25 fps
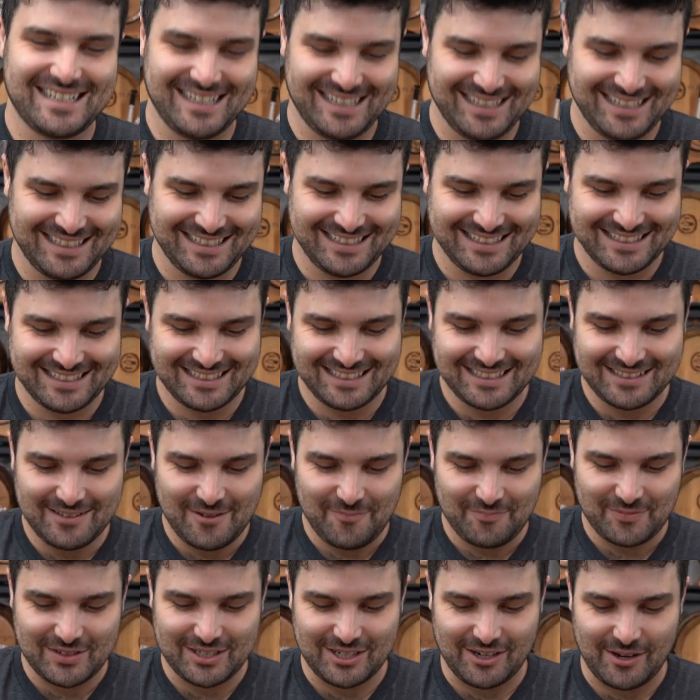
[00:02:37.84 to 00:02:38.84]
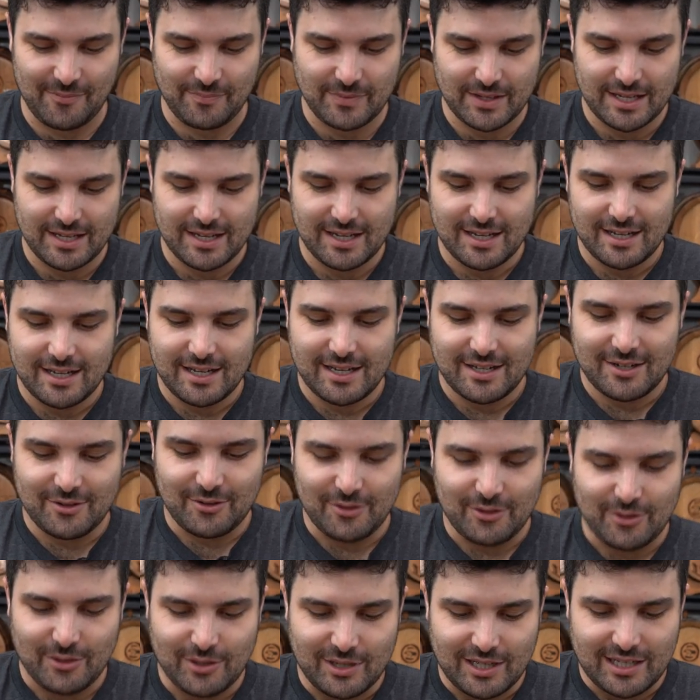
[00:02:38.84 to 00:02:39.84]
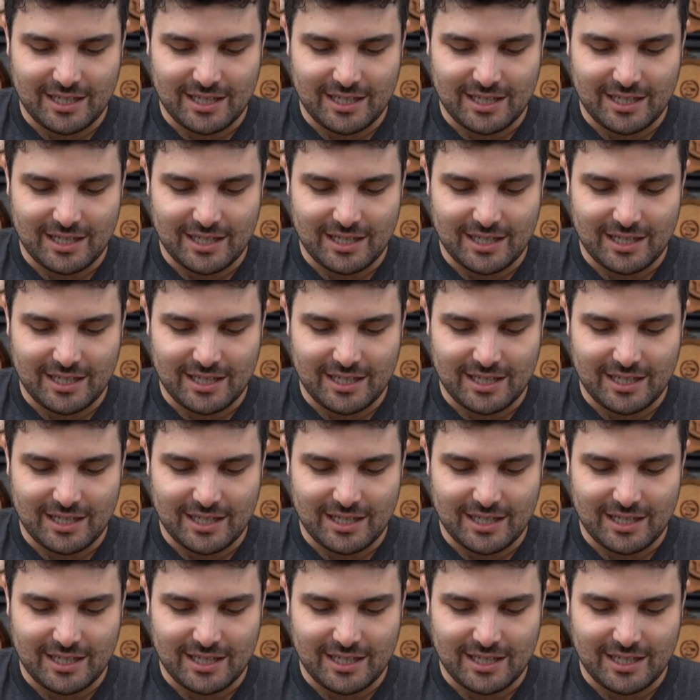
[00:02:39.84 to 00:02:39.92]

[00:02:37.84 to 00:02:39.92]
For a wee little lad as well.